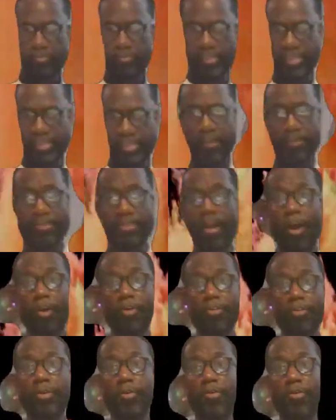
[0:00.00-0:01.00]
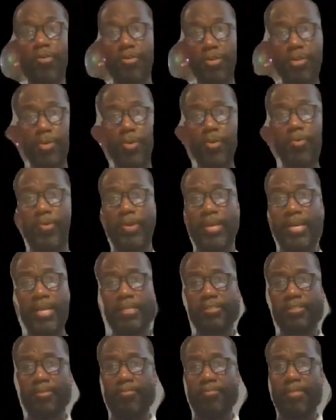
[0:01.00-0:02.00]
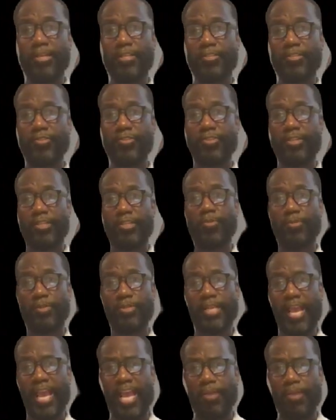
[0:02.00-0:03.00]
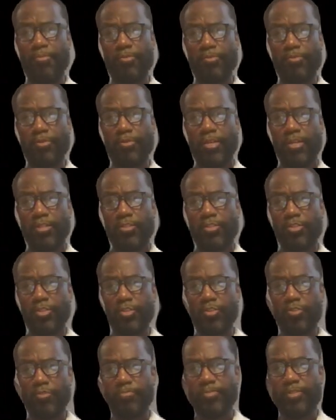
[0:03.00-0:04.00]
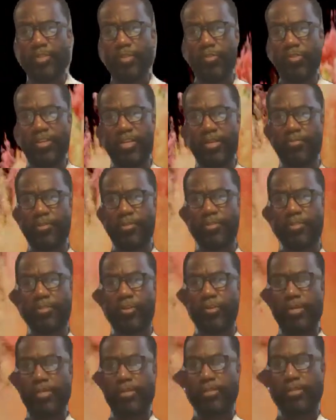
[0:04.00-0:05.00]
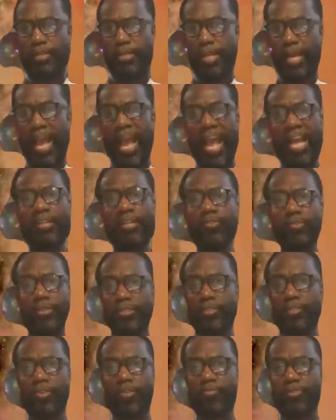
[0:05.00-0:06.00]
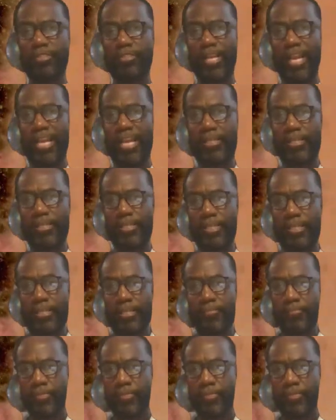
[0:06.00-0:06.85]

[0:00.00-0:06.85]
that was also on your quiz to make sure that you was able to do the actual interpreting